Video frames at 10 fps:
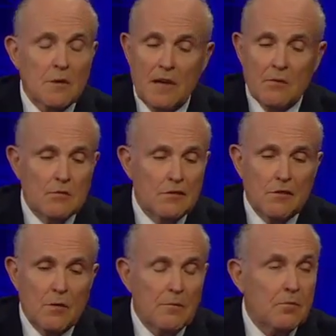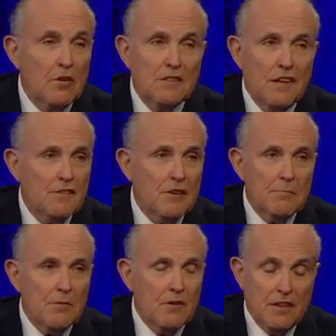We had rules. You want to protest, you can
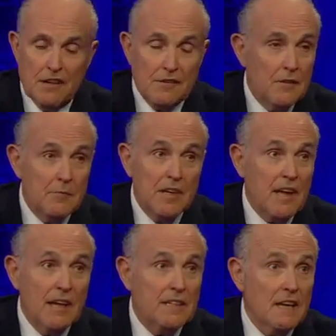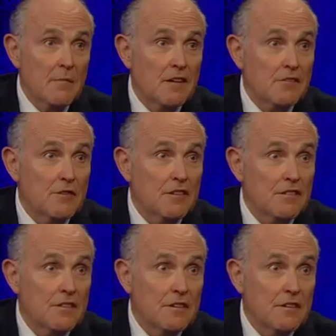protest, but you can't take my streets.